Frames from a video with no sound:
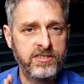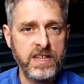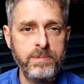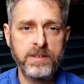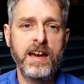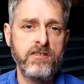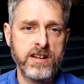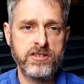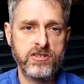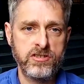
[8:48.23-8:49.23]
deepen our
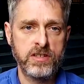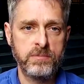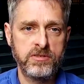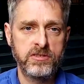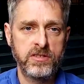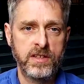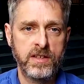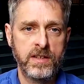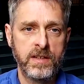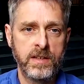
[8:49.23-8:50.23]
relationships?
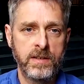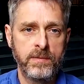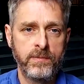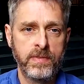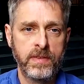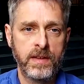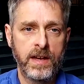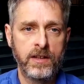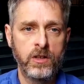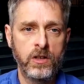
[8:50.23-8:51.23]

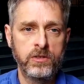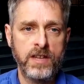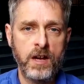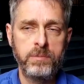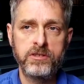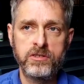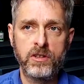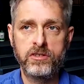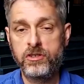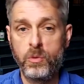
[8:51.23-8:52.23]
And Lord, help us
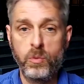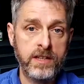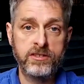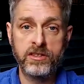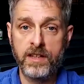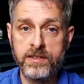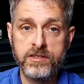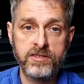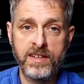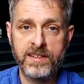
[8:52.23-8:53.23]
not just to wait till
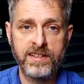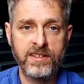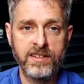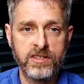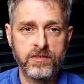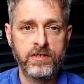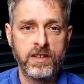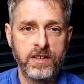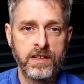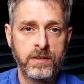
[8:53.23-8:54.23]
others take the initiative,
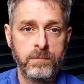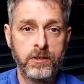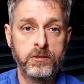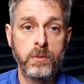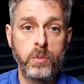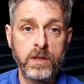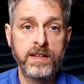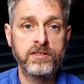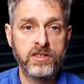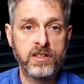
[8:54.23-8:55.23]
but to be
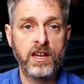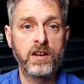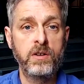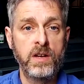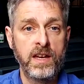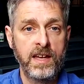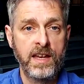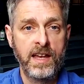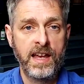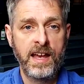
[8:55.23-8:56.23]
willing to go
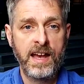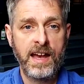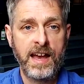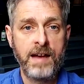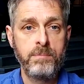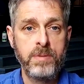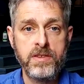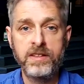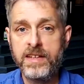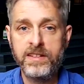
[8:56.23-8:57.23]
and be
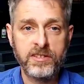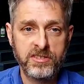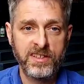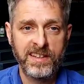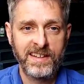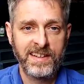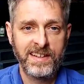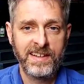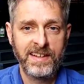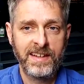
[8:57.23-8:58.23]
the leaders
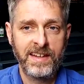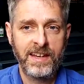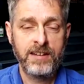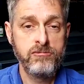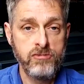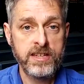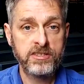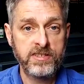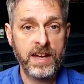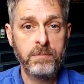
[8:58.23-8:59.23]
in re
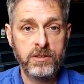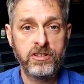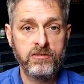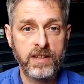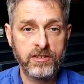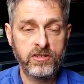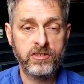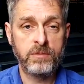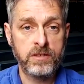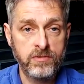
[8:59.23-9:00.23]
establishing
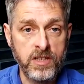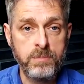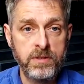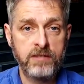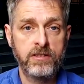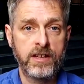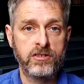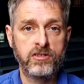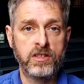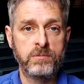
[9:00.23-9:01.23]
relationships, of deepening
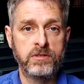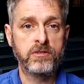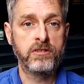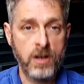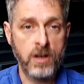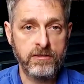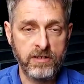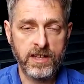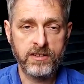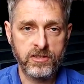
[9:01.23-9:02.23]
relationships, of growing
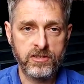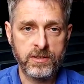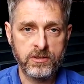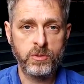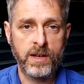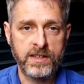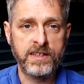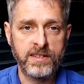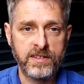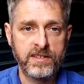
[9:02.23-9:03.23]
relationships where needed.